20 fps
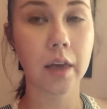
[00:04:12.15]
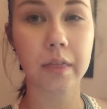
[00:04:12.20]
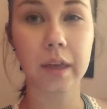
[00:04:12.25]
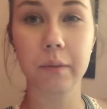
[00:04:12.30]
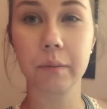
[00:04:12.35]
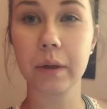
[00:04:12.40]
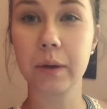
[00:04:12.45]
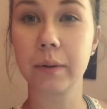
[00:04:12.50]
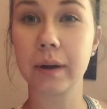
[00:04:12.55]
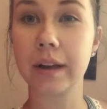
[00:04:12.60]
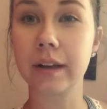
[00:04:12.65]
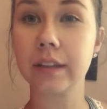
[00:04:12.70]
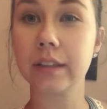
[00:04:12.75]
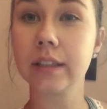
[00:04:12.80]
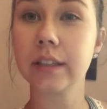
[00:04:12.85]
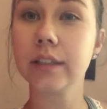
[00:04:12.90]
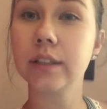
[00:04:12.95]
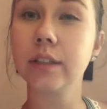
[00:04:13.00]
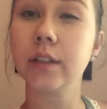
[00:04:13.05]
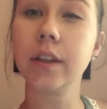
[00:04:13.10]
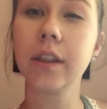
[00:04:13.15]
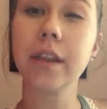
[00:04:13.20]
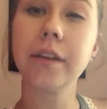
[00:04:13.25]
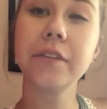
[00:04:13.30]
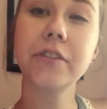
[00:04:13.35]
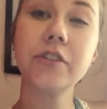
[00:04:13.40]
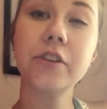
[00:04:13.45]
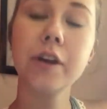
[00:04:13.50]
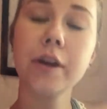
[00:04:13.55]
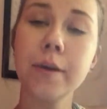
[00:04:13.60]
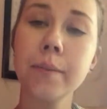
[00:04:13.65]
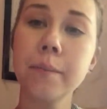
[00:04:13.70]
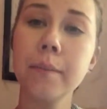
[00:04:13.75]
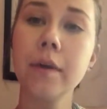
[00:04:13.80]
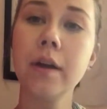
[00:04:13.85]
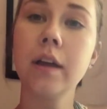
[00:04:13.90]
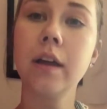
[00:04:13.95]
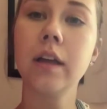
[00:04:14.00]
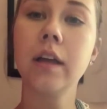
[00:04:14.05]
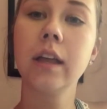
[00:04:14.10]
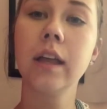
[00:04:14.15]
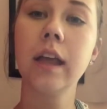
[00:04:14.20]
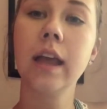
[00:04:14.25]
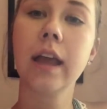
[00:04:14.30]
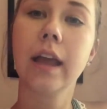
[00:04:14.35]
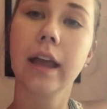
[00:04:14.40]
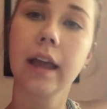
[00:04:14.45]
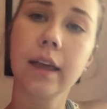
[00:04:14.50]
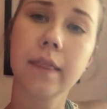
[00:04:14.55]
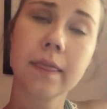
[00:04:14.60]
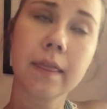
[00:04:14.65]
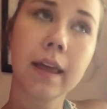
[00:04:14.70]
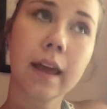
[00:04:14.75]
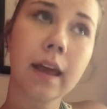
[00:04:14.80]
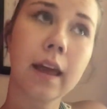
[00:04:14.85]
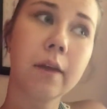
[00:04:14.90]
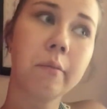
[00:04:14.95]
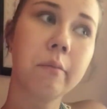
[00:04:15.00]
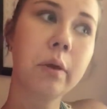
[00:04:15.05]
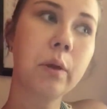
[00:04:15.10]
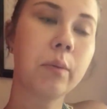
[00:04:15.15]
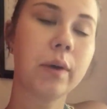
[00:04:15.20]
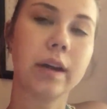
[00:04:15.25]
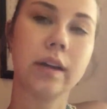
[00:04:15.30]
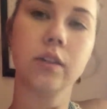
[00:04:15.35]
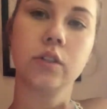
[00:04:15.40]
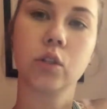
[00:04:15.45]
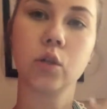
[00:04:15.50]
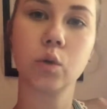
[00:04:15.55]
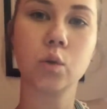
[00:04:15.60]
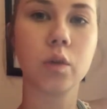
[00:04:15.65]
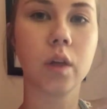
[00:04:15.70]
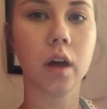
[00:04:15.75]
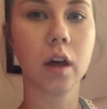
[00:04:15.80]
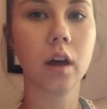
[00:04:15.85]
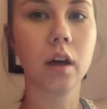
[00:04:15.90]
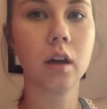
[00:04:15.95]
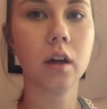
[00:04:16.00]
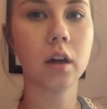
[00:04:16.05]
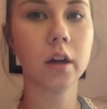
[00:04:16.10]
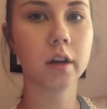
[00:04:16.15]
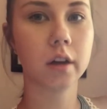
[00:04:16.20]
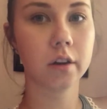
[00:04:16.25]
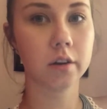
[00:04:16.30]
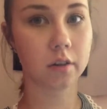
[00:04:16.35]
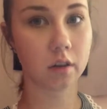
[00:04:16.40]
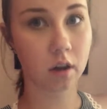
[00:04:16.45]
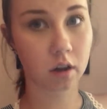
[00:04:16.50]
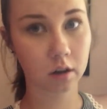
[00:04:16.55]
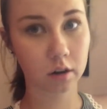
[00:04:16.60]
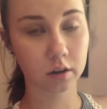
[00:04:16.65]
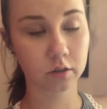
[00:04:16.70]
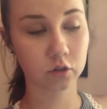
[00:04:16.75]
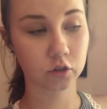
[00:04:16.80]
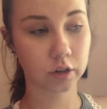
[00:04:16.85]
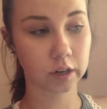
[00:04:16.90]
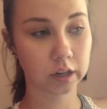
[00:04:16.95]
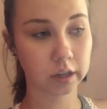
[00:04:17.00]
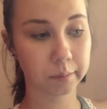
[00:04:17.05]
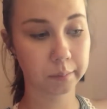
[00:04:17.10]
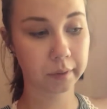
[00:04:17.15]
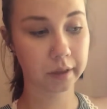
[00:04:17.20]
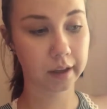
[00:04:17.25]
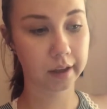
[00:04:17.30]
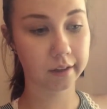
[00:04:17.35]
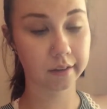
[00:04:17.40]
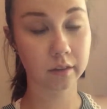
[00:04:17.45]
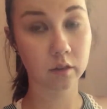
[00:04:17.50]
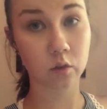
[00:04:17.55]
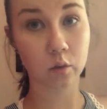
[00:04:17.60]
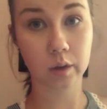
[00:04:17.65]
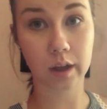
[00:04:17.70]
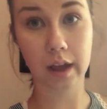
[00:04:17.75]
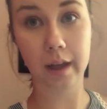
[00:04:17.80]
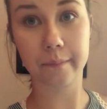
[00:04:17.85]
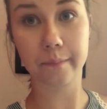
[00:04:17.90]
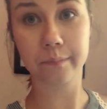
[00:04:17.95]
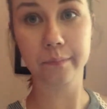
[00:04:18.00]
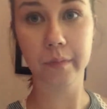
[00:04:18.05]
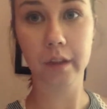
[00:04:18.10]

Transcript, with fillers: Then we went to the gym and then we went to the dog training place to get